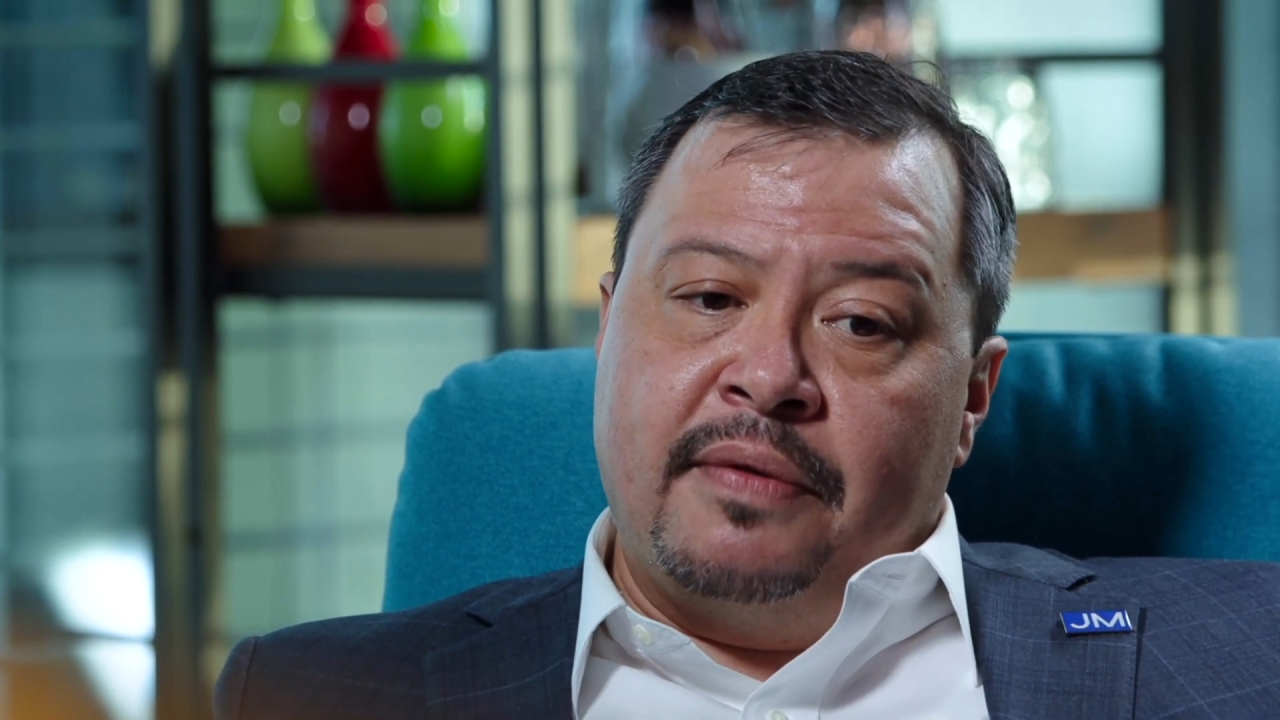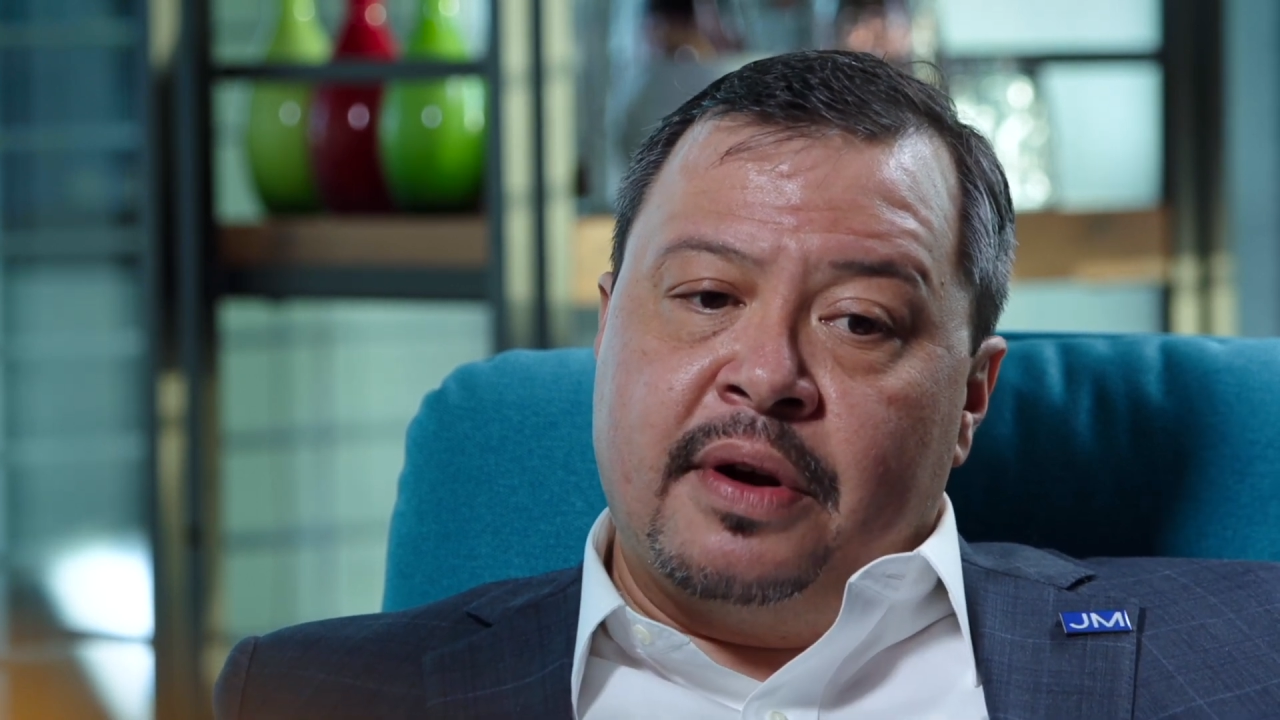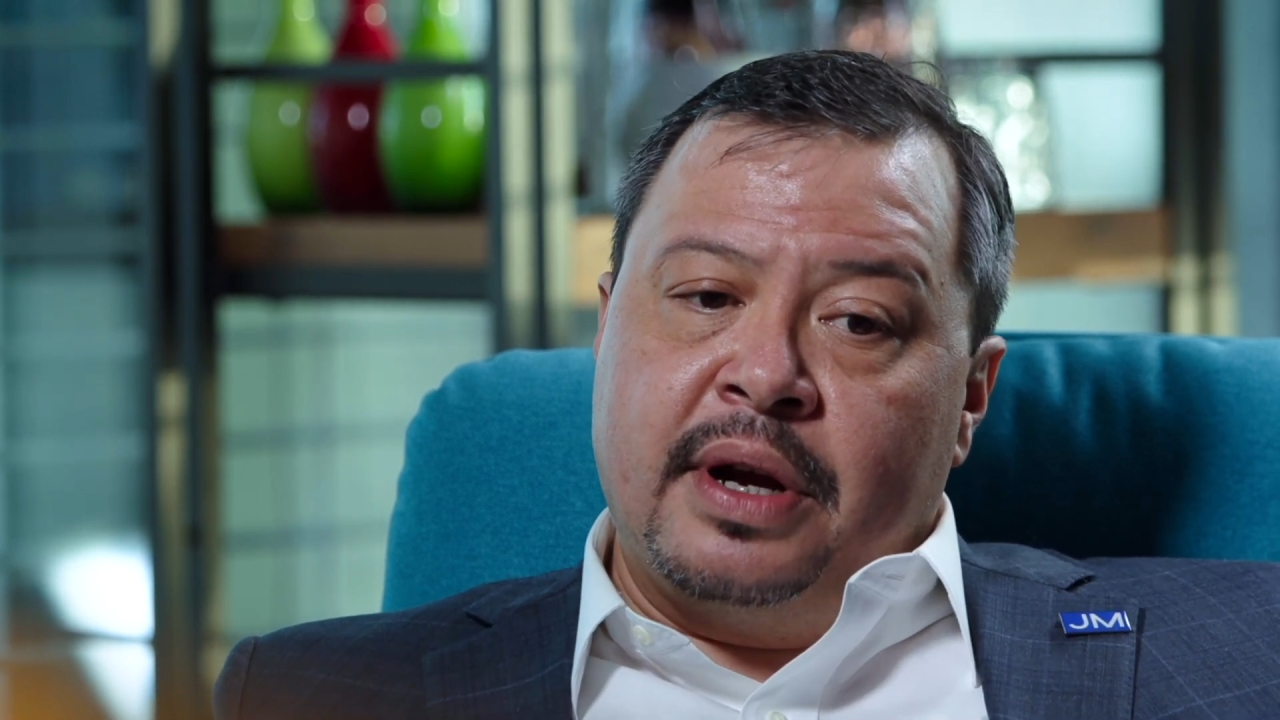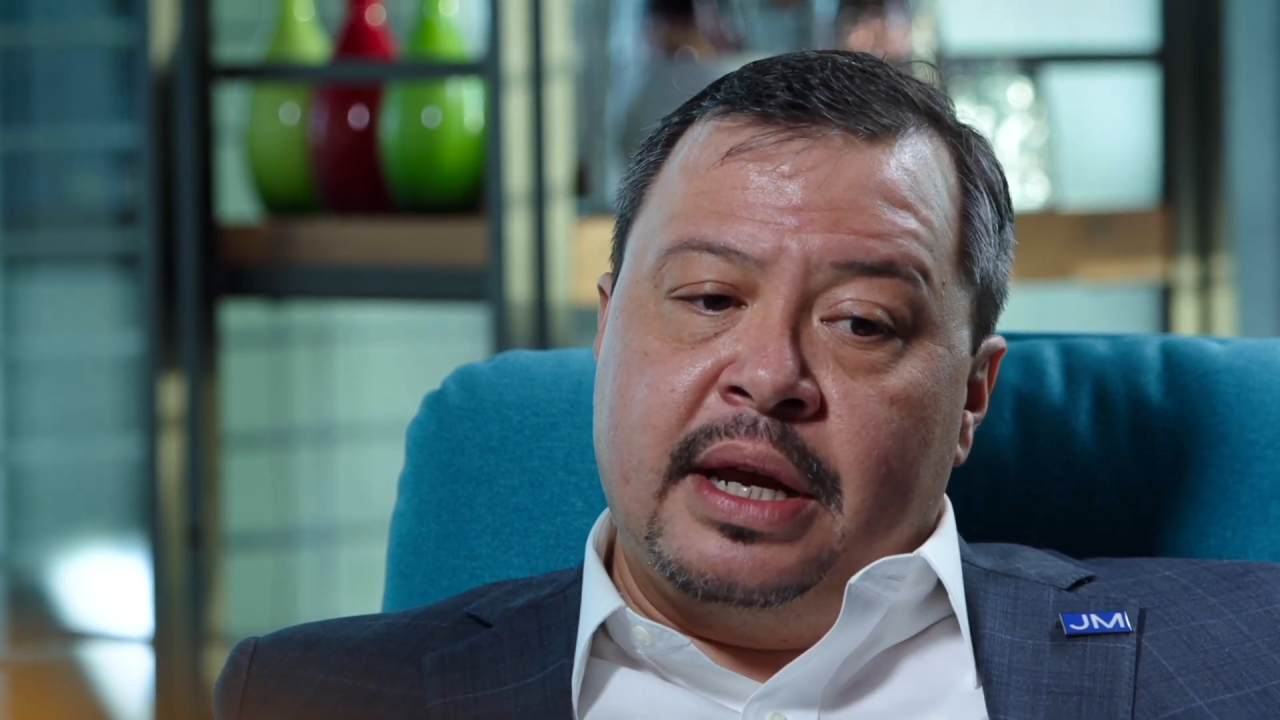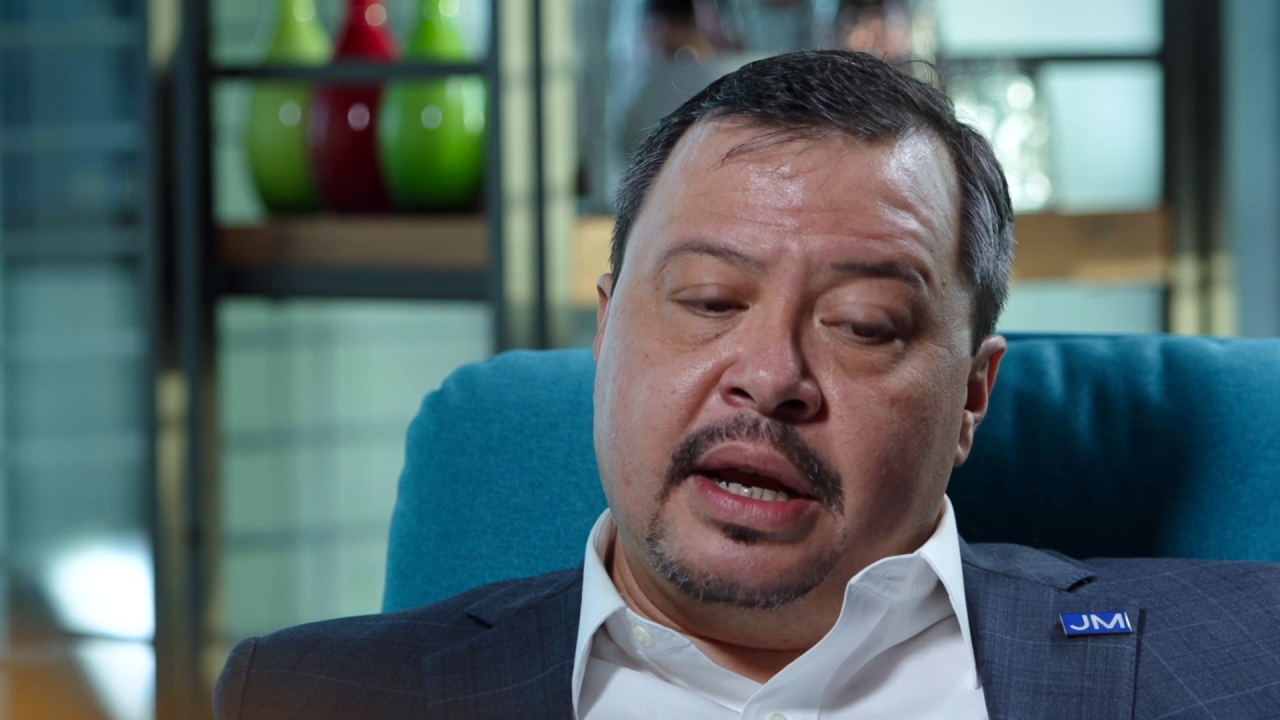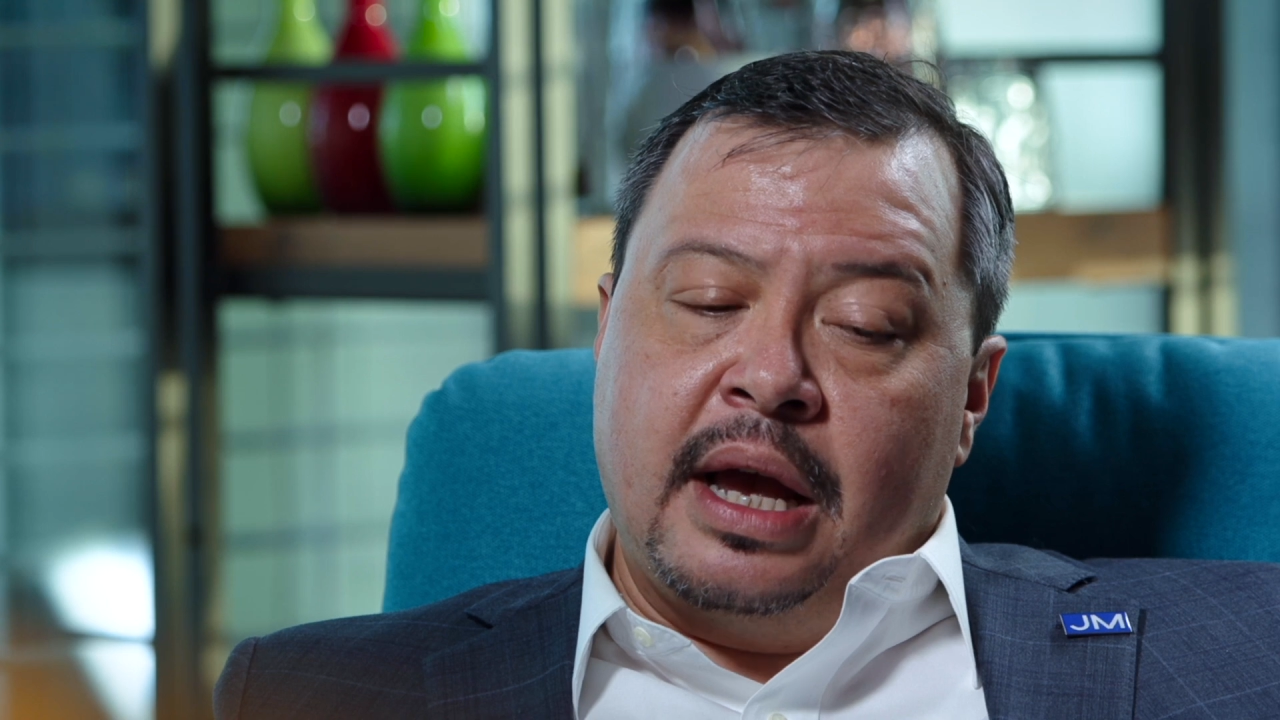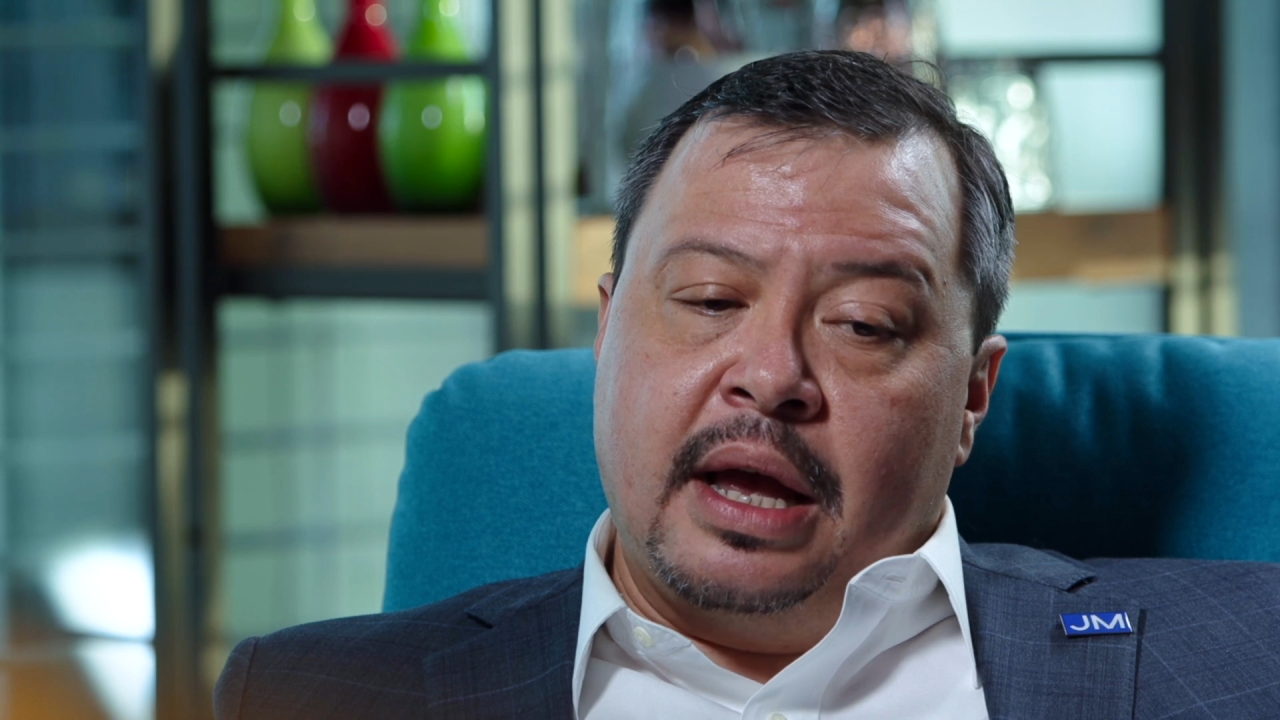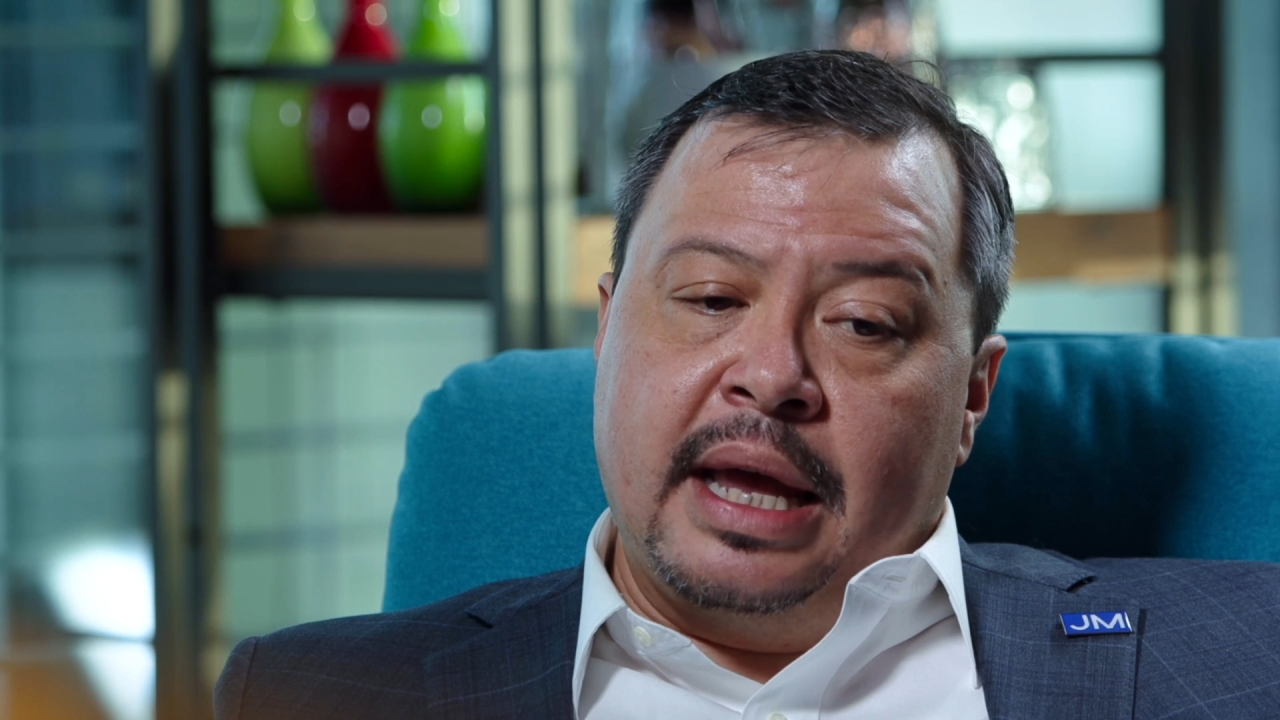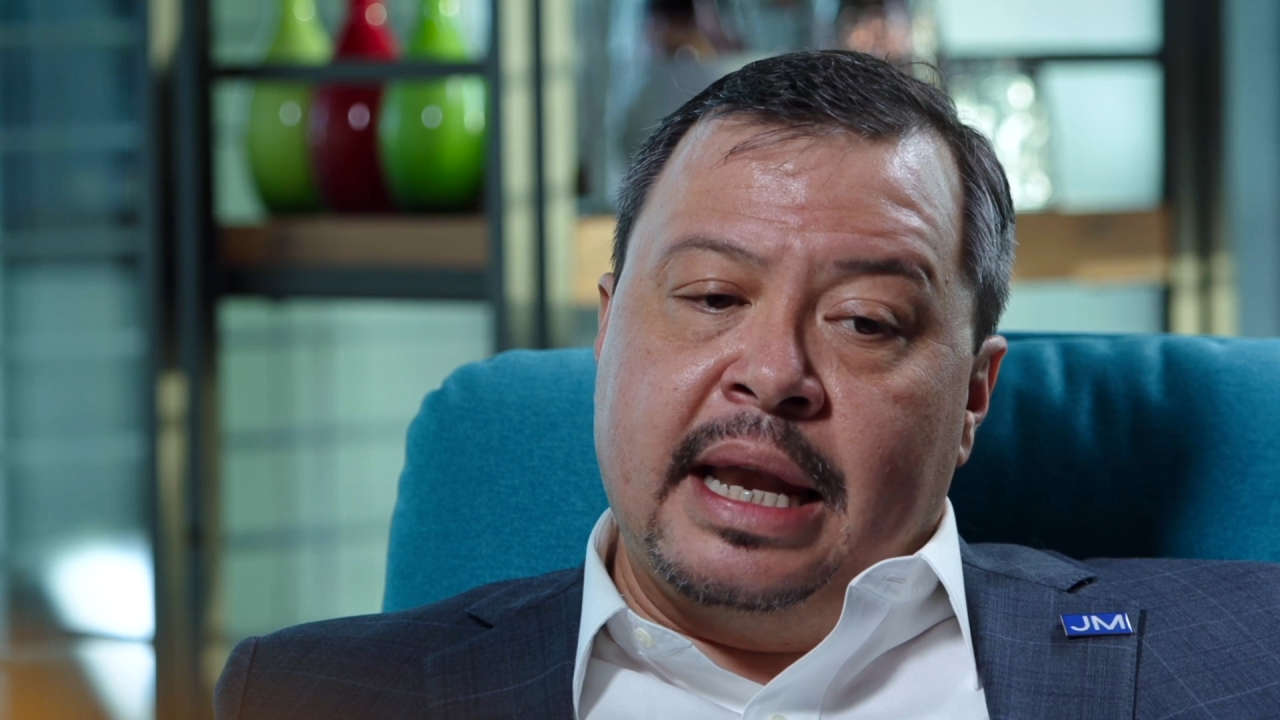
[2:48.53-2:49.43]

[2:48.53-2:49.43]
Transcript: very uh,